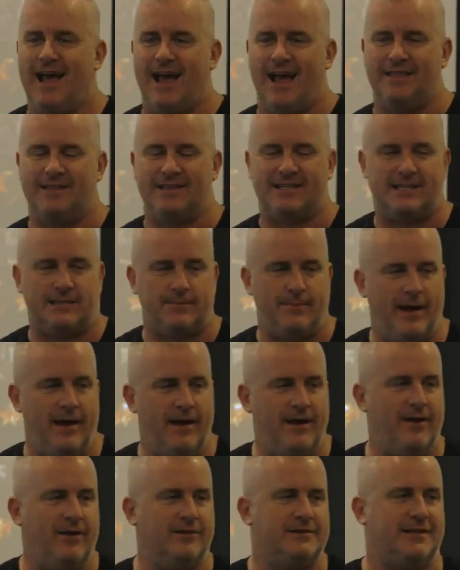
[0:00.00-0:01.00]
And the
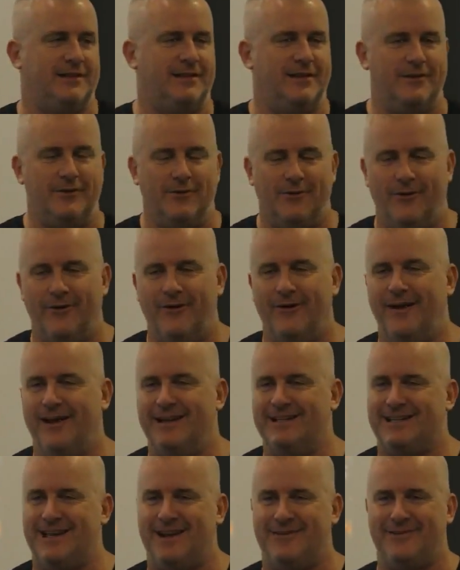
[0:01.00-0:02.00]
smells and the
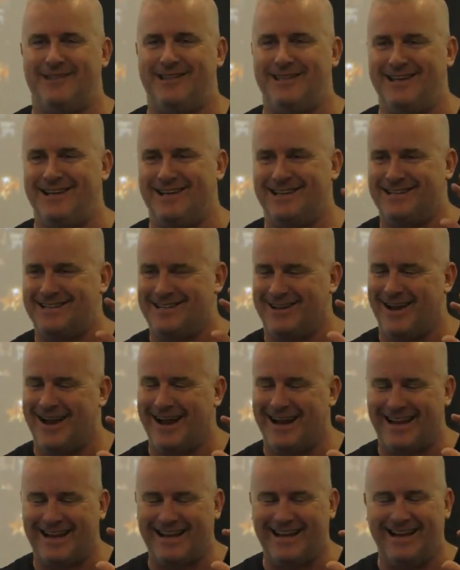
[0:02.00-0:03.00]
noise and everything is
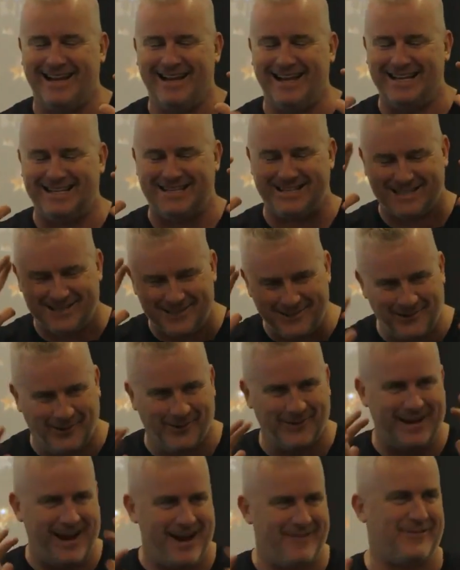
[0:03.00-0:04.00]
like, it's as
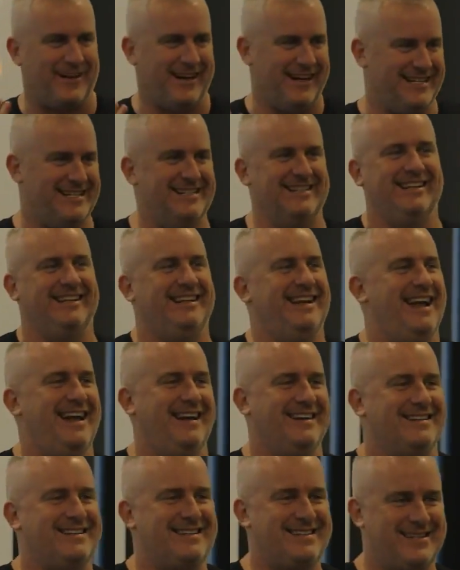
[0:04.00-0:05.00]
Northern African as you can get.
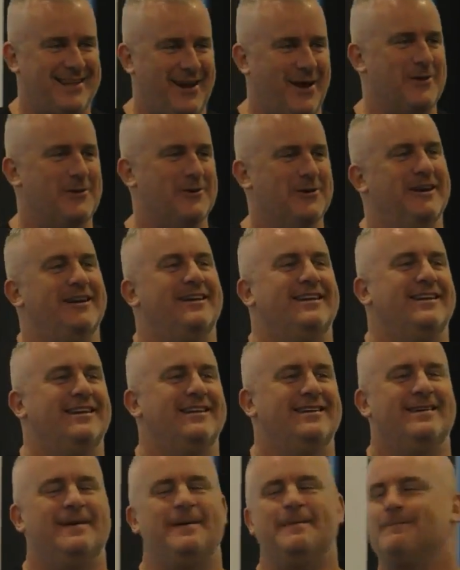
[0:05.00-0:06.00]
It's so good.
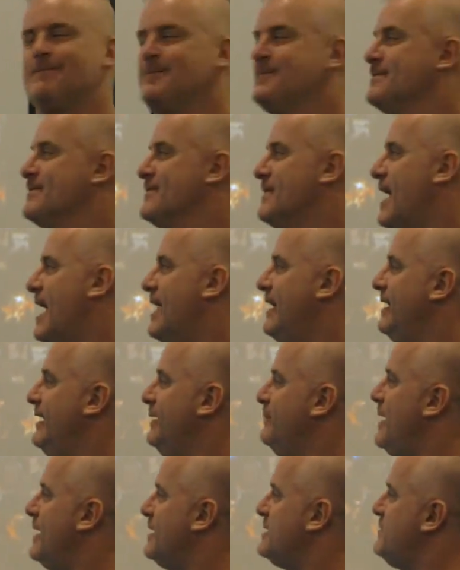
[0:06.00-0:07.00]
And in
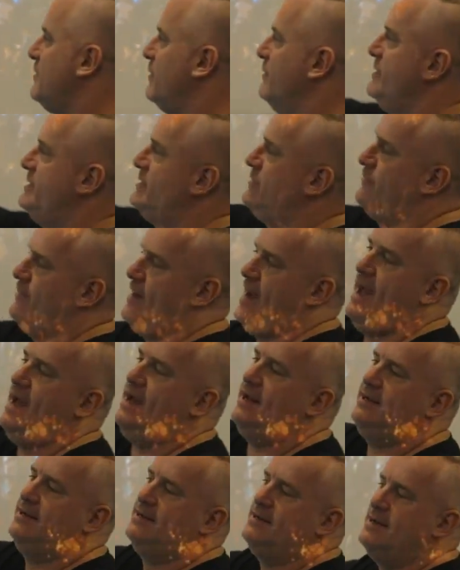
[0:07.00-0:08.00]
amongst all this
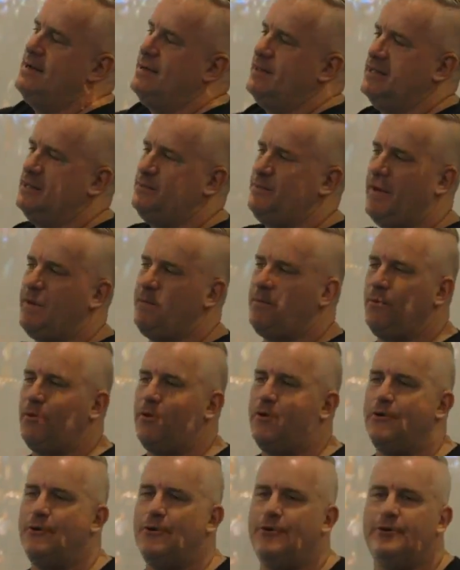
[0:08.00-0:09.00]
crowd, there's people
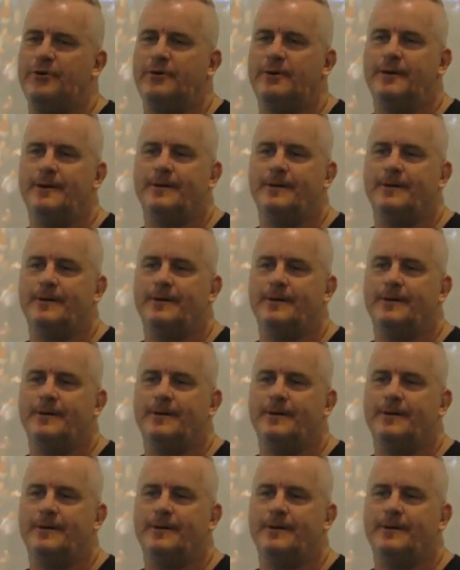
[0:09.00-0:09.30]
who